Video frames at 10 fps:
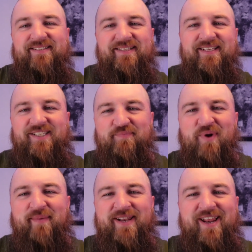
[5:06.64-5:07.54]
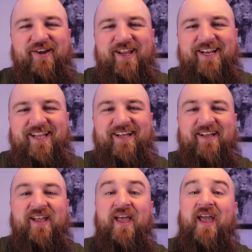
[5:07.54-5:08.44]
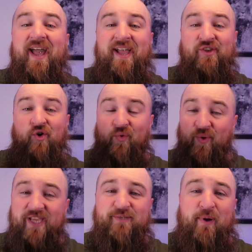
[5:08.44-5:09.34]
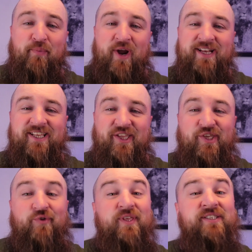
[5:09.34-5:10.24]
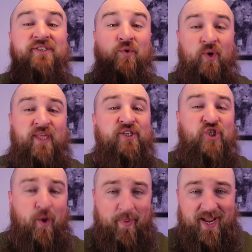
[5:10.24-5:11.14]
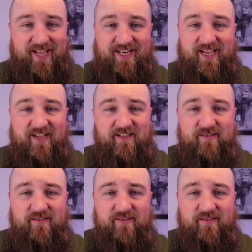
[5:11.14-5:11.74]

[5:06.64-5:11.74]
this is probably not a good idea. And your reasonable brain telling you, this is a really stupid idea.